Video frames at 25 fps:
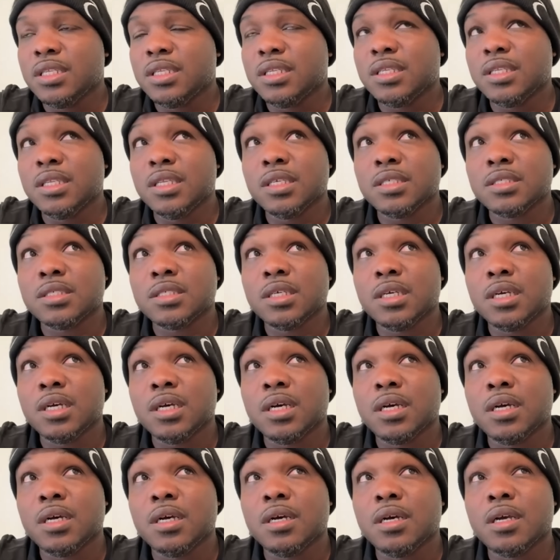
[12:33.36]
this
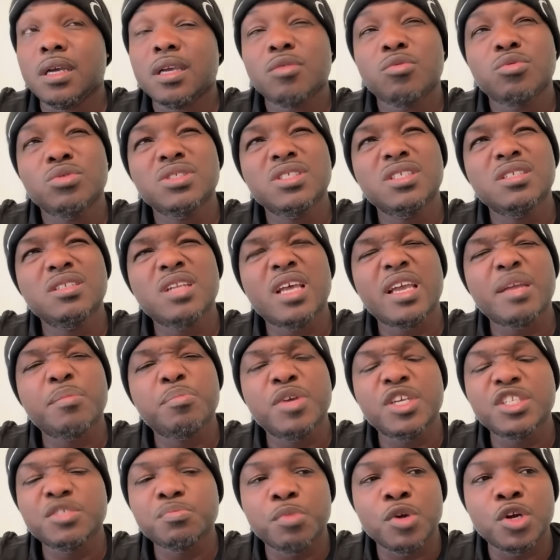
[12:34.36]
it was in like
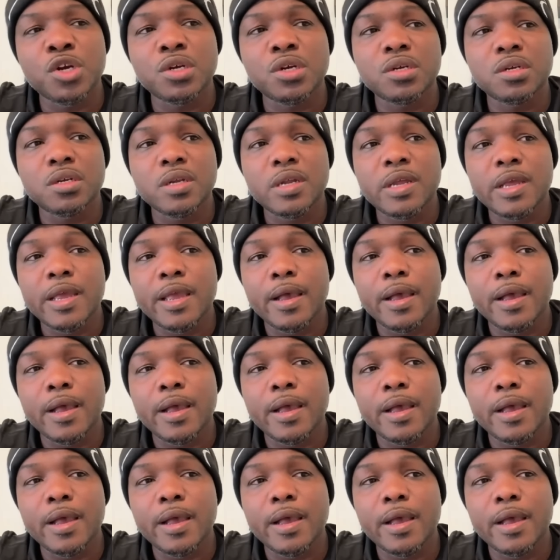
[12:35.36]
Pittsburgh.